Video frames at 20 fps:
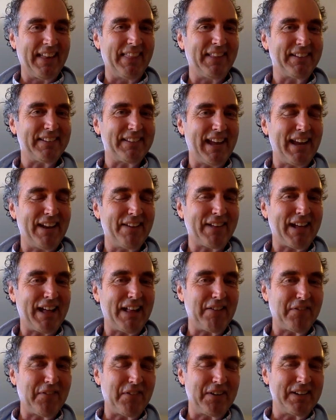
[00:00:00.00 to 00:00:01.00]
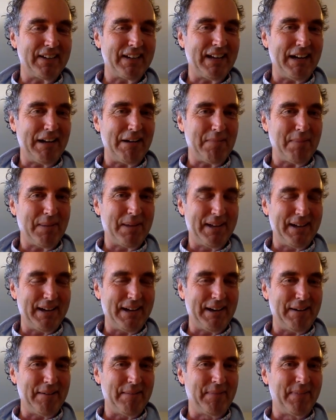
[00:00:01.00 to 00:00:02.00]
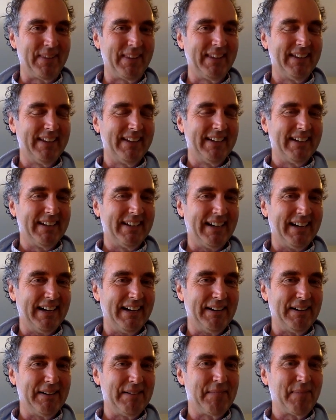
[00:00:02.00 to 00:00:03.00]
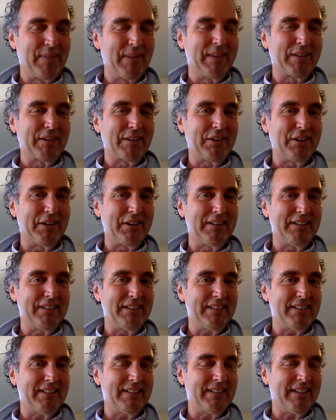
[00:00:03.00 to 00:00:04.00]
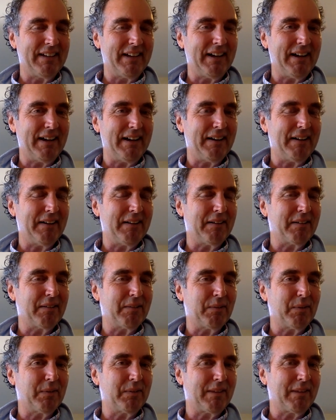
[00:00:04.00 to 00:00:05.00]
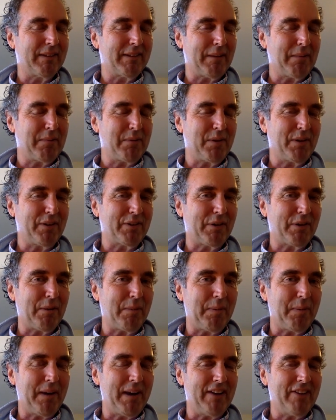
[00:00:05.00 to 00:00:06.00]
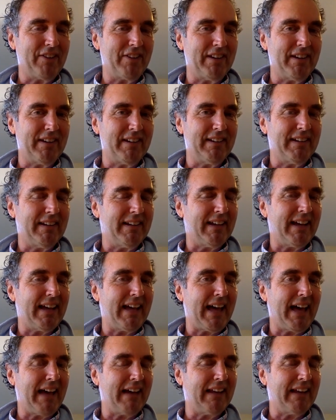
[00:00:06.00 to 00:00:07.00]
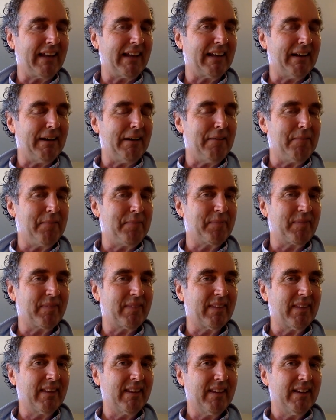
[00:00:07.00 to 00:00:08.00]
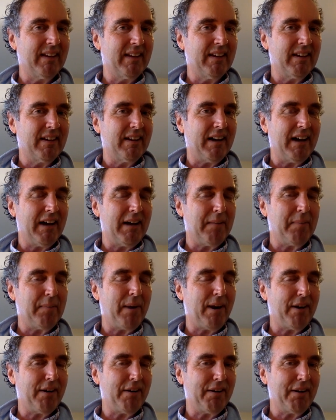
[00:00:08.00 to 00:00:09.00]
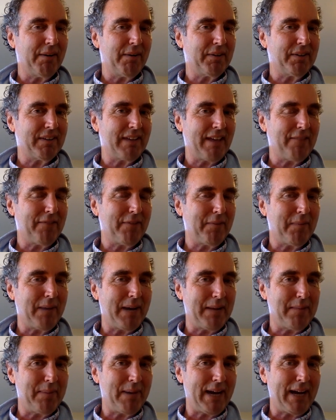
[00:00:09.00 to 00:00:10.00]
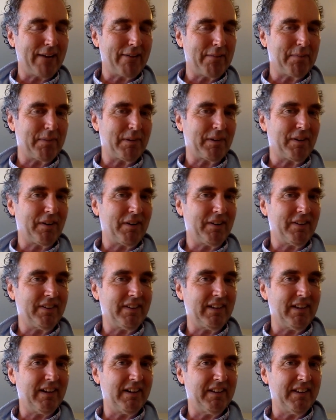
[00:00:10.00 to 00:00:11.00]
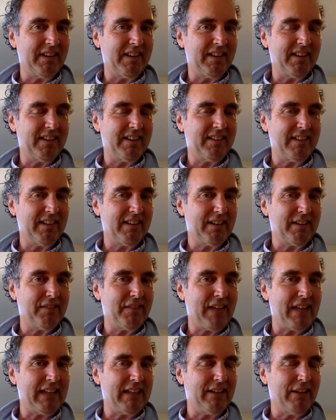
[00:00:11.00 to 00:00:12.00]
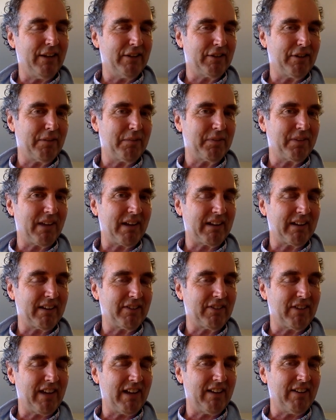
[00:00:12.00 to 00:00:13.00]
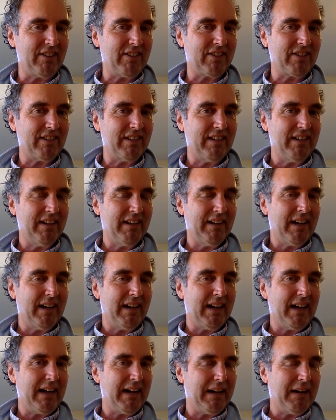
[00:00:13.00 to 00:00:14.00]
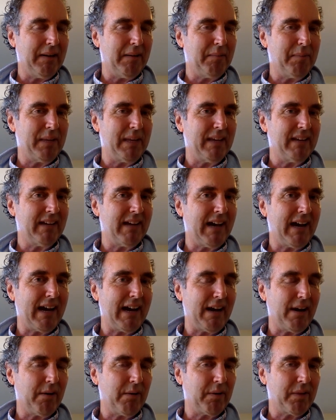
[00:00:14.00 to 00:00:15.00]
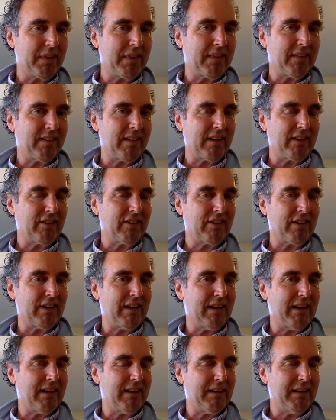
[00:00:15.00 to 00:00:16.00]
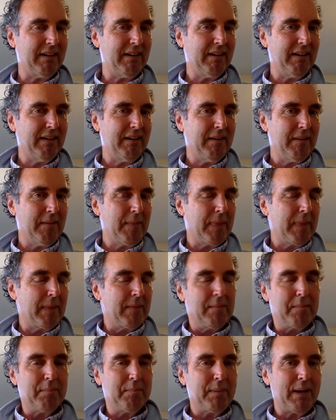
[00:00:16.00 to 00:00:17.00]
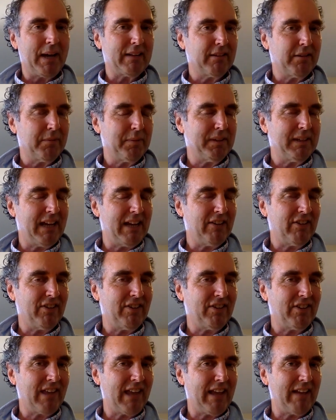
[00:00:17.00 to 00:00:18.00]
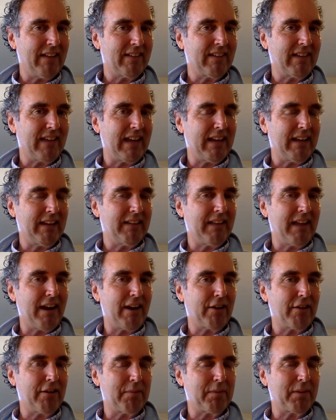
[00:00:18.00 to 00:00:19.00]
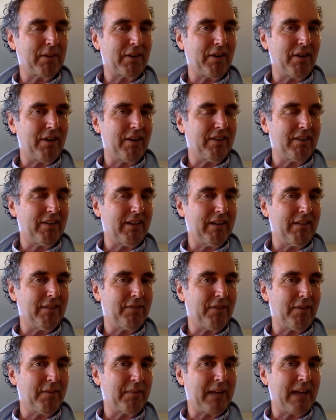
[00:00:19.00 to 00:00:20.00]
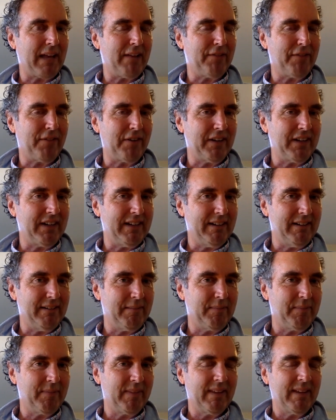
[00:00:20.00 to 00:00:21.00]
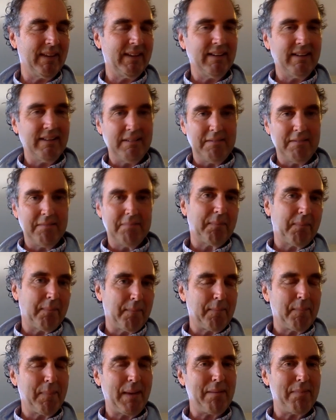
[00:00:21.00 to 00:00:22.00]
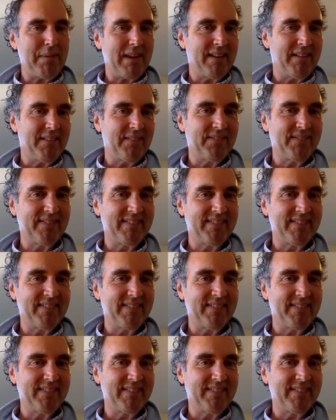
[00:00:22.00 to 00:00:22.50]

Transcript: can the state of California help? Um, uh, could uh, the WS Corporation adding um, uh, partnering with Stanford Mine Pi cryptocurrency on the Silicon Valley Long Term Stock Exchange uh, begin to hire with such uh, Possible nation states getting their cryptocurrency from California? Maybe.